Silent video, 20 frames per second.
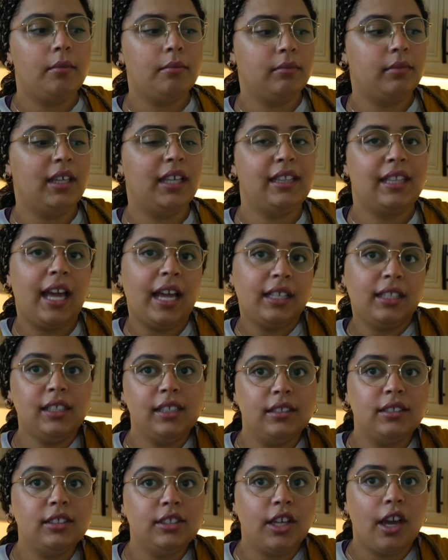get that
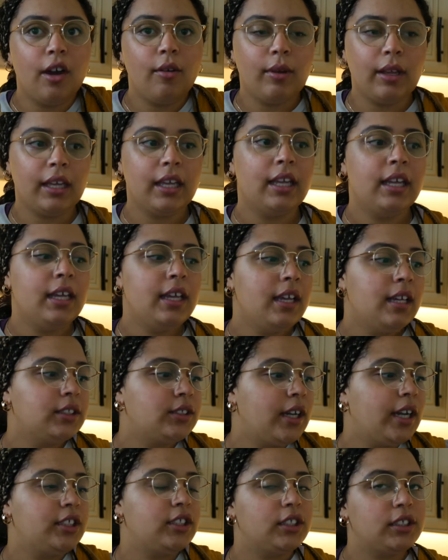yeast going.
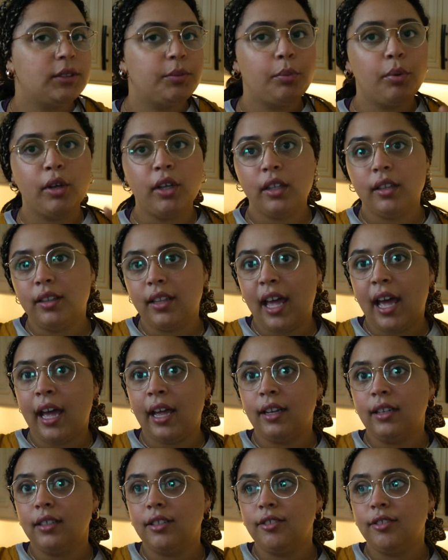So I just put that